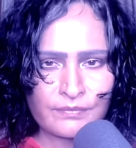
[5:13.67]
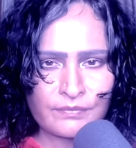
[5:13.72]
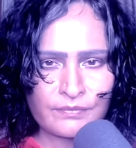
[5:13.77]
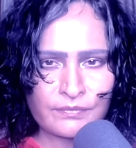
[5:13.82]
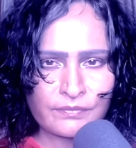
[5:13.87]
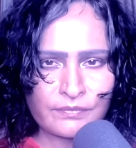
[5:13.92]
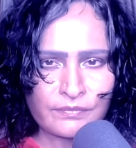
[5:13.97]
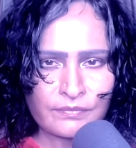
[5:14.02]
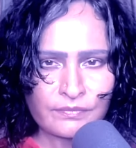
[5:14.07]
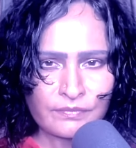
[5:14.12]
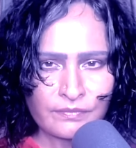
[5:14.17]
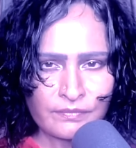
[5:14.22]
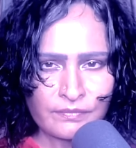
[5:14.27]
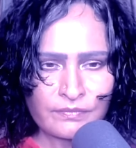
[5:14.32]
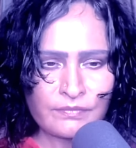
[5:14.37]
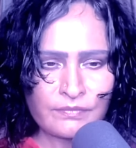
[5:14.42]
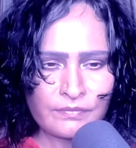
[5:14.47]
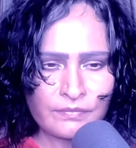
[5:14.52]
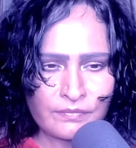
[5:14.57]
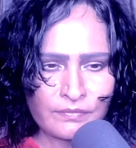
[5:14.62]

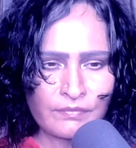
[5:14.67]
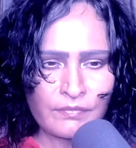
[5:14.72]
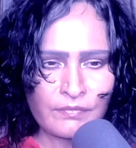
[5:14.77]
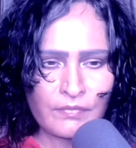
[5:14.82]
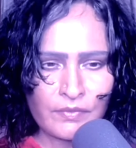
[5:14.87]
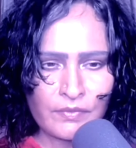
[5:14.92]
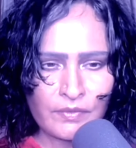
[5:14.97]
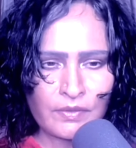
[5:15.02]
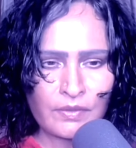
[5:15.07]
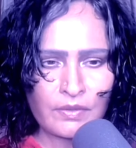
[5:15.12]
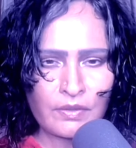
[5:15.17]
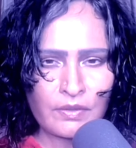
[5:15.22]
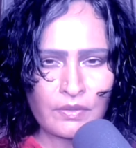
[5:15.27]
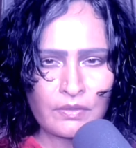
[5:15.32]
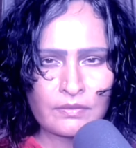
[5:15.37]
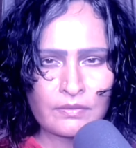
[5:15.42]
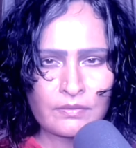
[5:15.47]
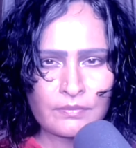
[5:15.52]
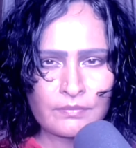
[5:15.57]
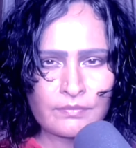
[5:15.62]

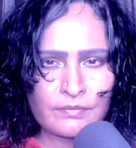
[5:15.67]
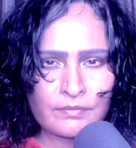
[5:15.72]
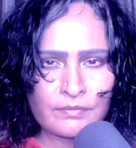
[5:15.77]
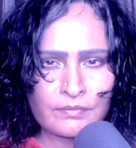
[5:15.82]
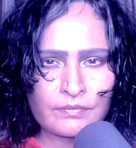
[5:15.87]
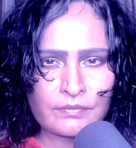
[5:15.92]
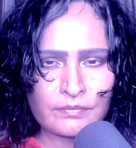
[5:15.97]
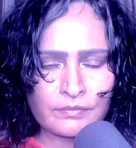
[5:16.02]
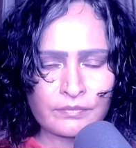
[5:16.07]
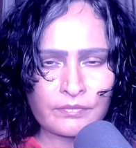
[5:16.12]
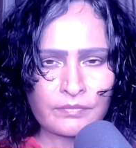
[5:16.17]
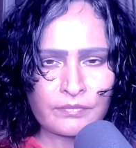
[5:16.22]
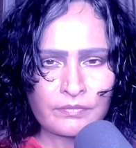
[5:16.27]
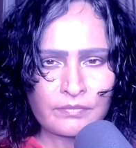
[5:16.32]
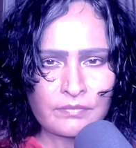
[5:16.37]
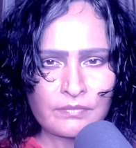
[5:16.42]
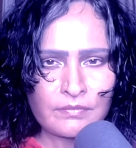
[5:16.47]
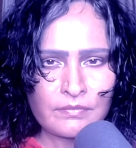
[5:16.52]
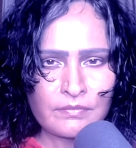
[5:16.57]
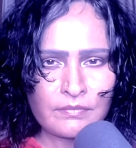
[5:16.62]
(no one is talking)